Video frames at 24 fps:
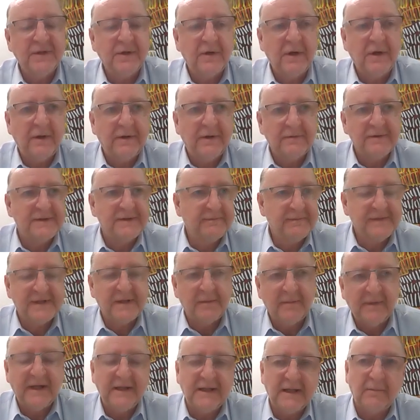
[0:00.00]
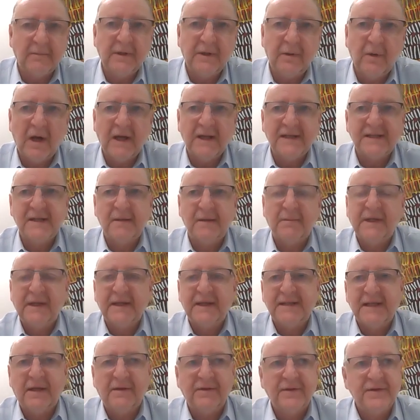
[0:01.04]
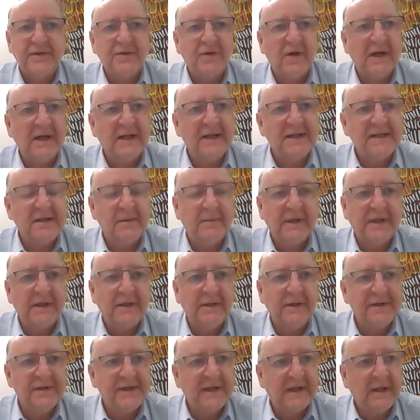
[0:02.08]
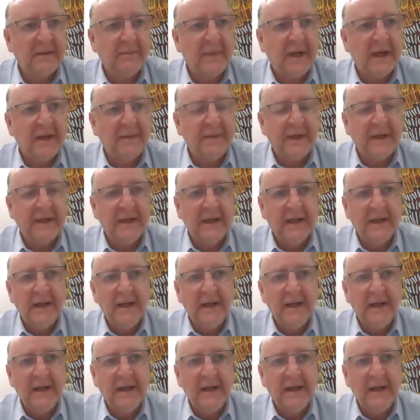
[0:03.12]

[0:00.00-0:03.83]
There was somebody in WA, somebody in South Australia, somebody in New Zealand, maybe.